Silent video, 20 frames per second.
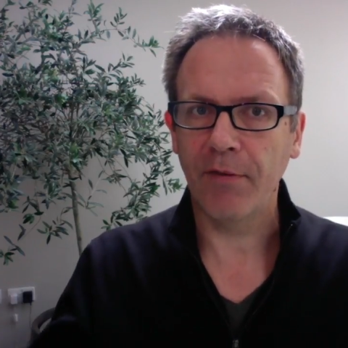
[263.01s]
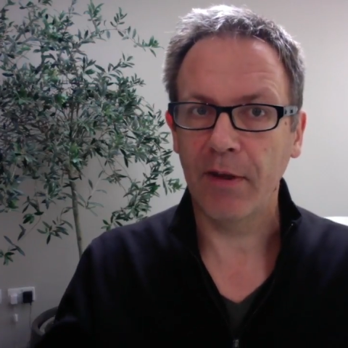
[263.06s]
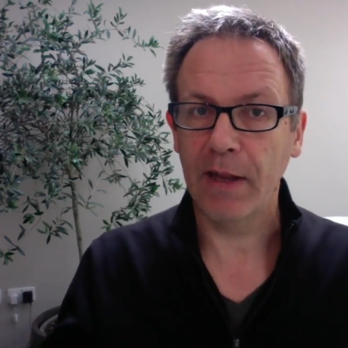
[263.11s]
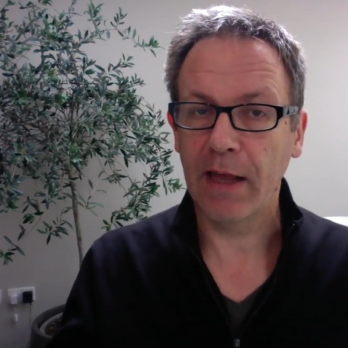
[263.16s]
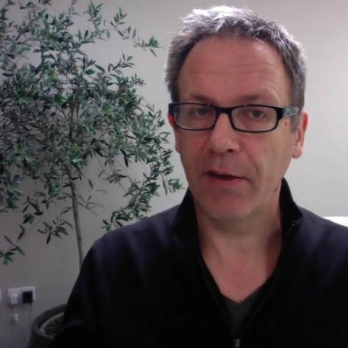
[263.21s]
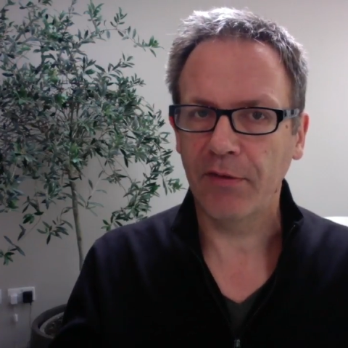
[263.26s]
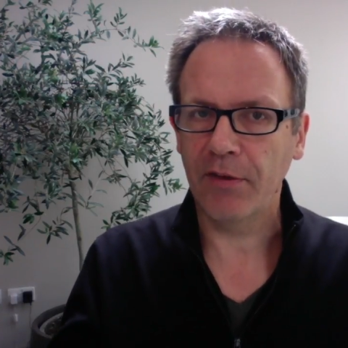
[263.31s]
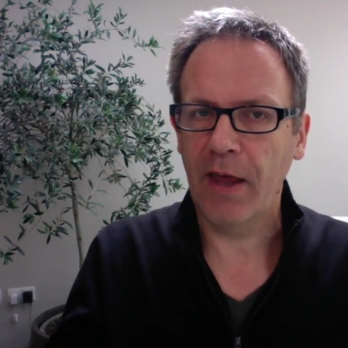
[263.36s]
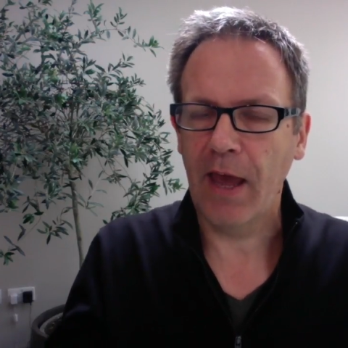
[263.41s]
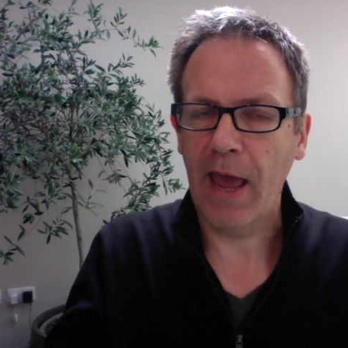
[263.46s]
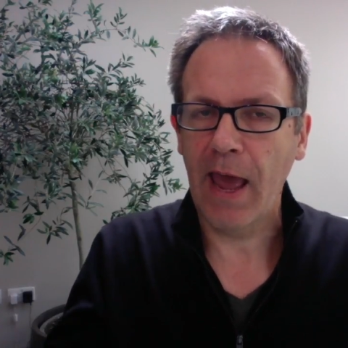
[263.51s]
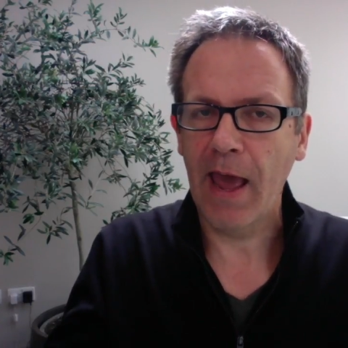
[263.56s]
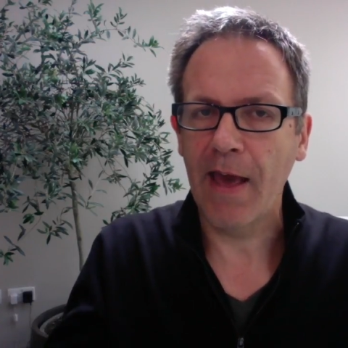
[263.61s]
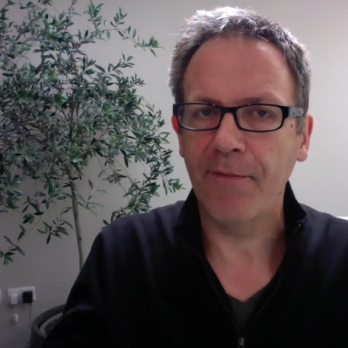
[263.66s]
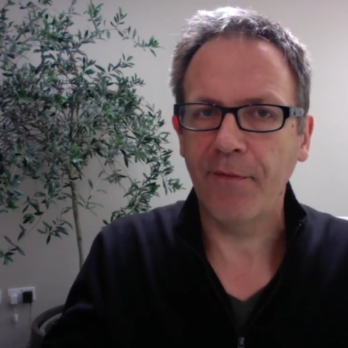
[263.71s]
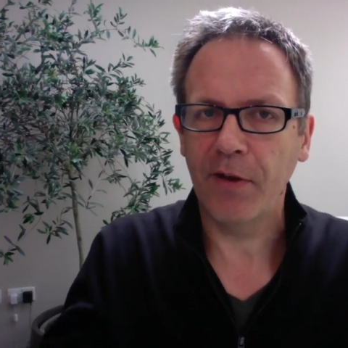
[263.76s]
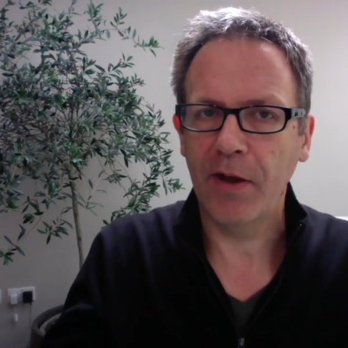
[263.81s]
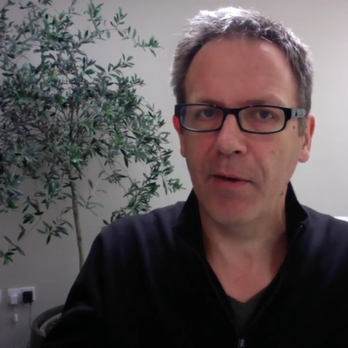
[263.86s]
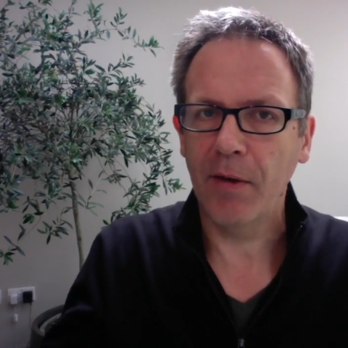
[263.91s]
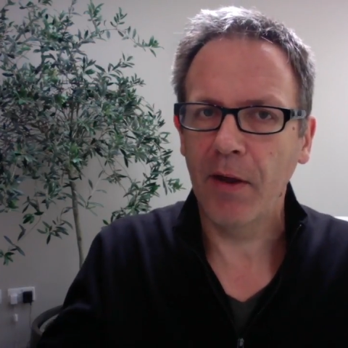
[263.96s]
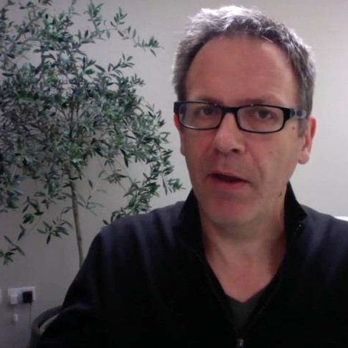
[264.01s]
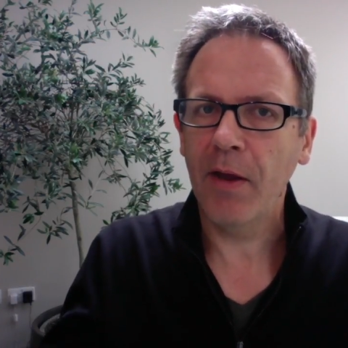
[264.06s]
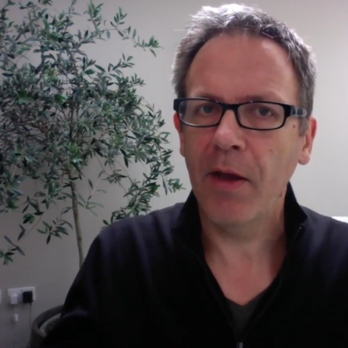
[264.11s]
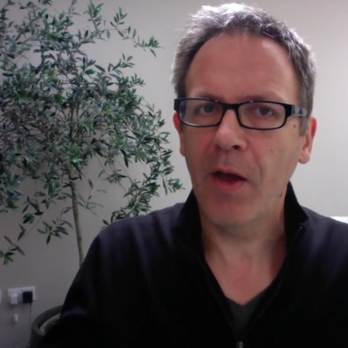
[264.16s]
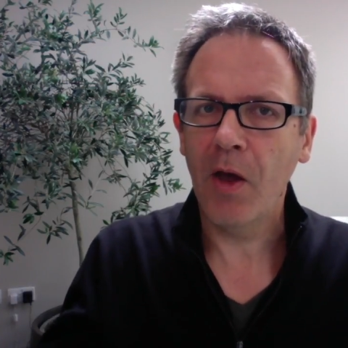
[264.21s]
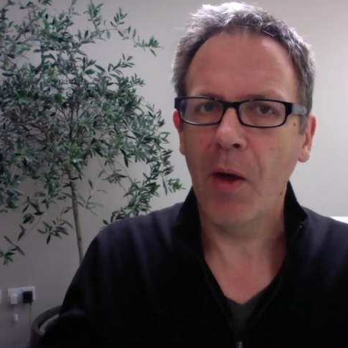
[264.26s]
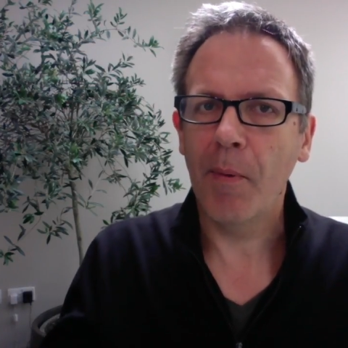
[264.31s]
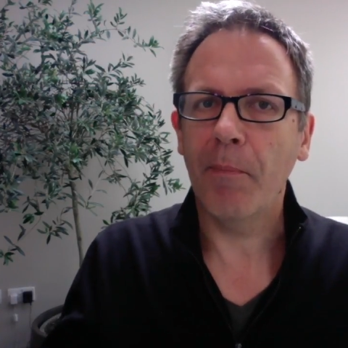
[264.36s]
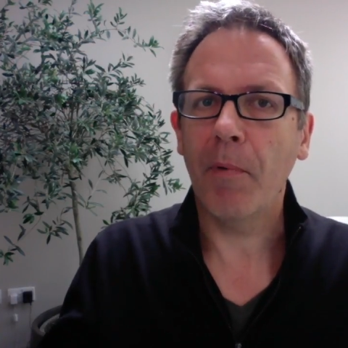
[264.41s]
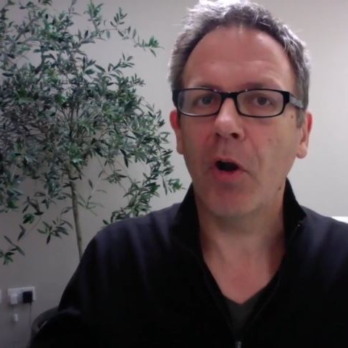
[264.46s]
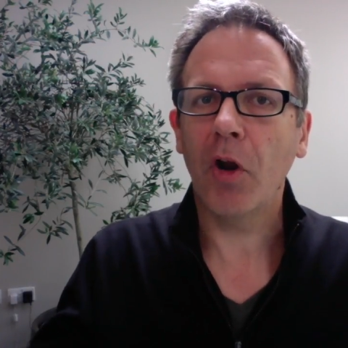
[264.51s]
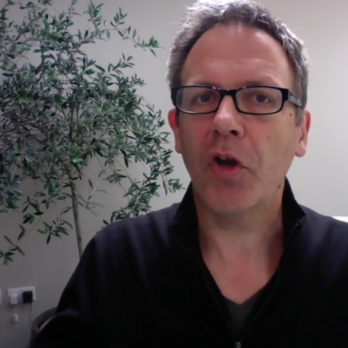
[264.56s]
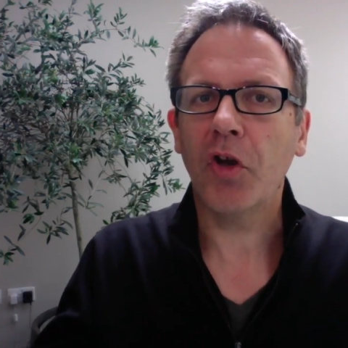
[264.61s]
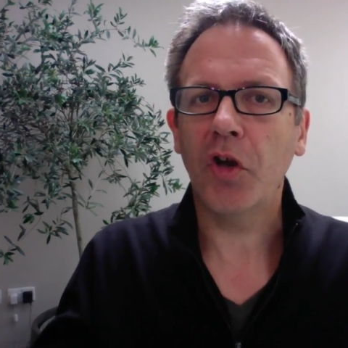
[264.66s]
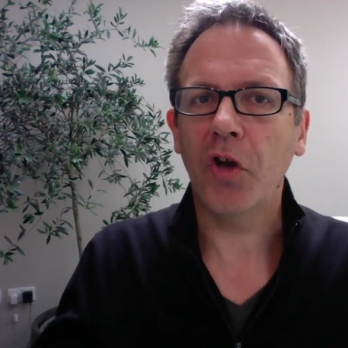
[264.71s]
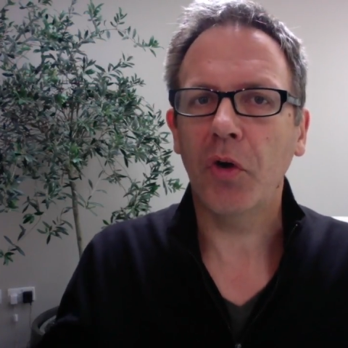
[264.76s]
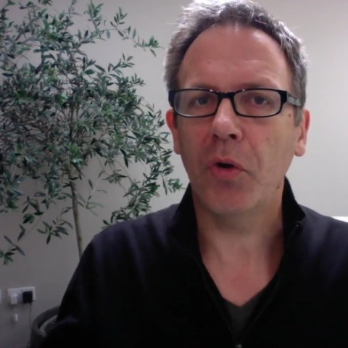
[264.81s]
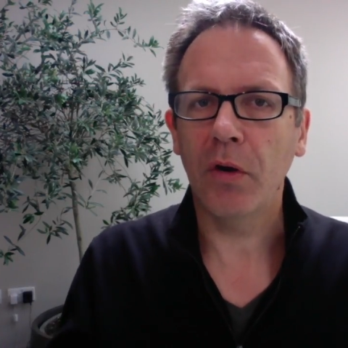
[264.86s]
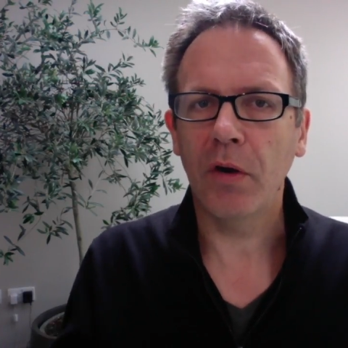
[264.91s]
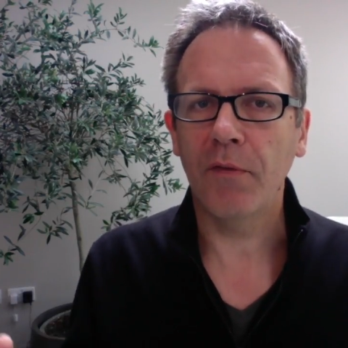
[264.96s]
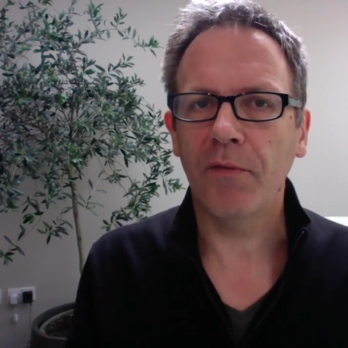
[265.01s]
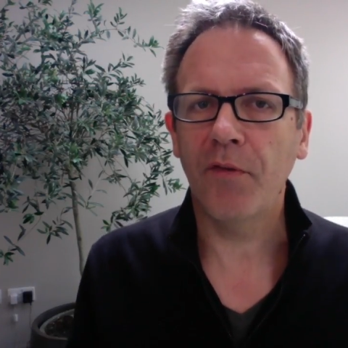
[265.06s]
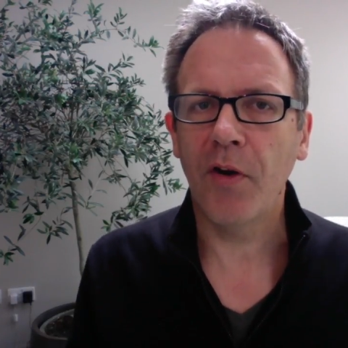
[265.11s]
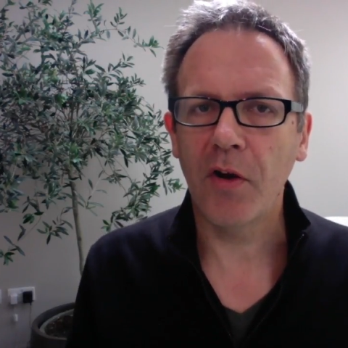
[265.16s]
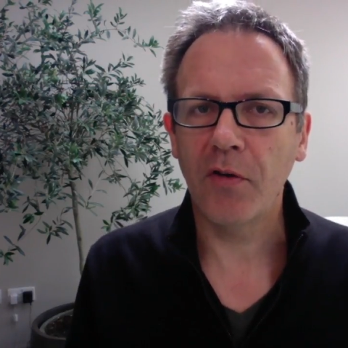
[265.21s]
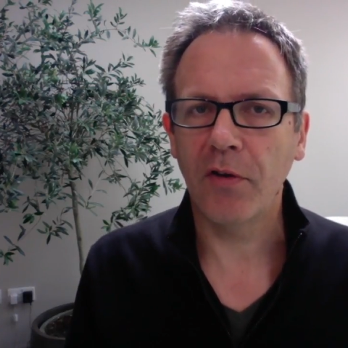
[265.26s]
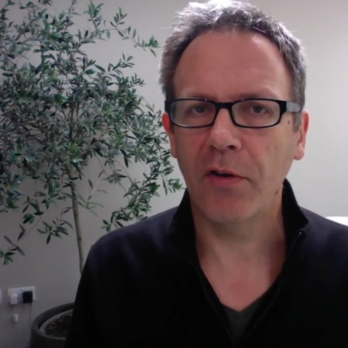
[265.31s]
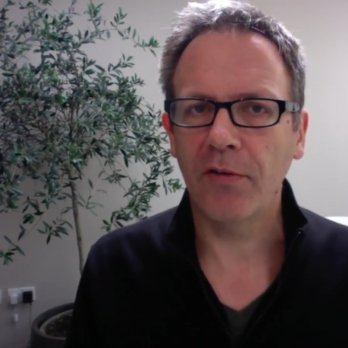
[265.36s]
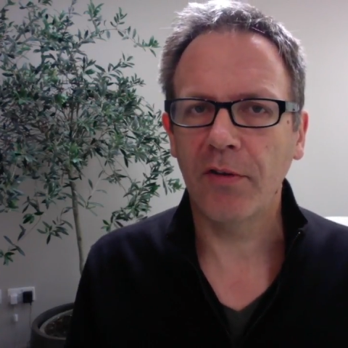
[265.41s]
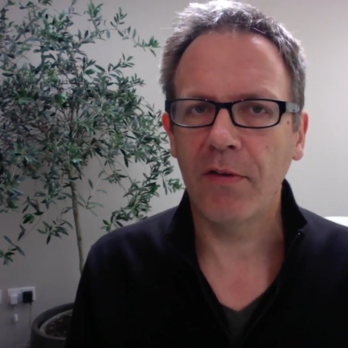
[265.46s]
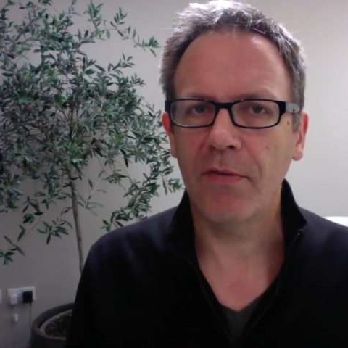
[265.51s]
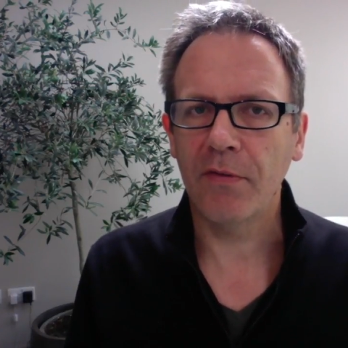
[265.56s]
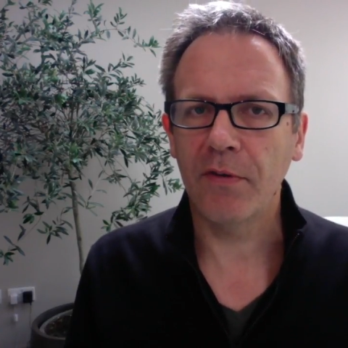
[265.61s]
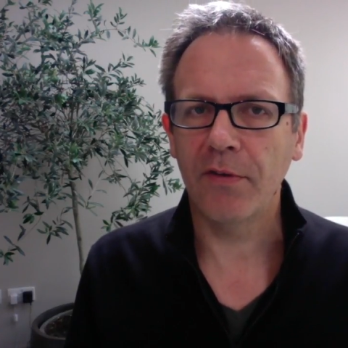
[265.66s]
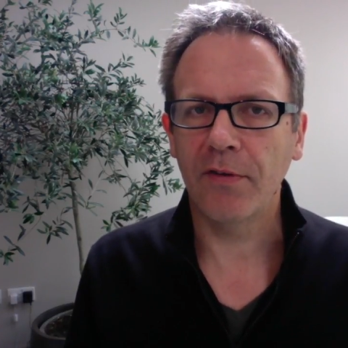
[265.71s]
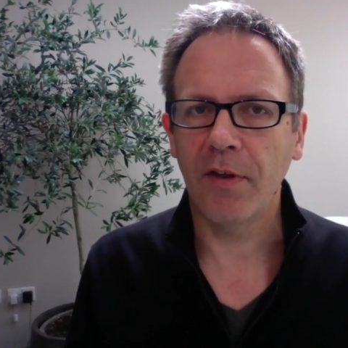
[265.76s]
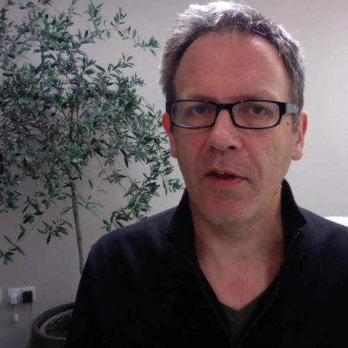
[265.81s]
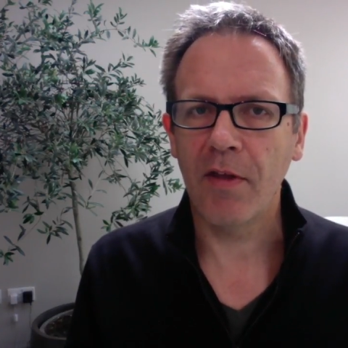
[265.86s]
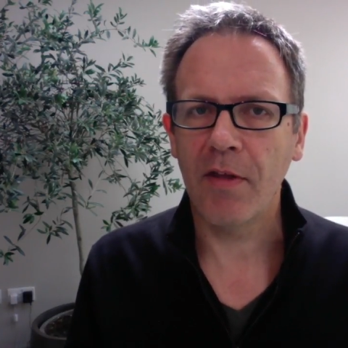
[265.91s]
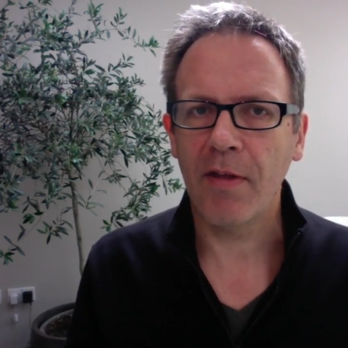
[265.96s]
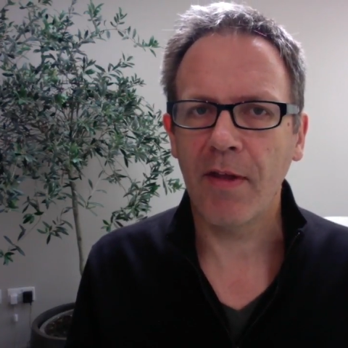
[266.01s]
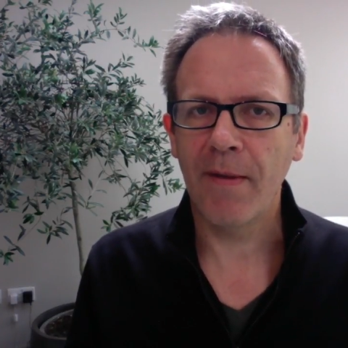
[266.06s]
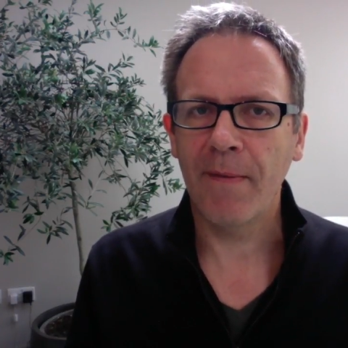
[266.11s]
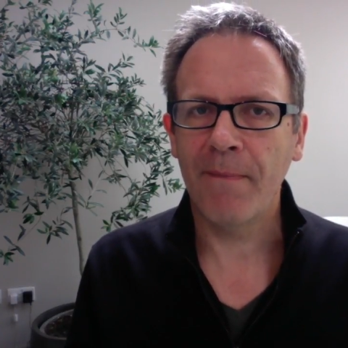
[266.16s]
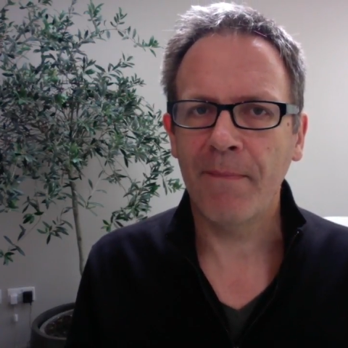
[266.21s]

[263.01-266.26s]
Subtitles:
and that's the heavier molecule in photosynthesis.